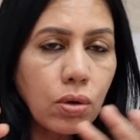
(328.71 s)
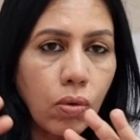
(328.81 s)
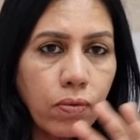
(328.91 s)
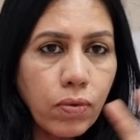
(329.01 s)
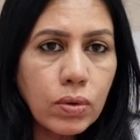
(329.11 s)

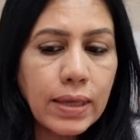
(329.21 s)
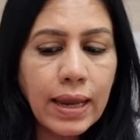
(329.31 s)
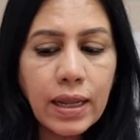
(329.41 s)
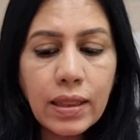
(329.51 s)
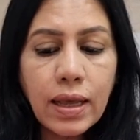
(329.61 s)
don't force
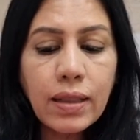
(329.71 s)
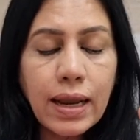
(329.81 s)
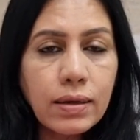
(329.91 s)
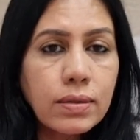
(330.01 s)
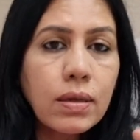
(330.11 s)
anything
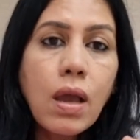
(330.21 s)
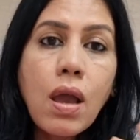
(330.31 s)
that is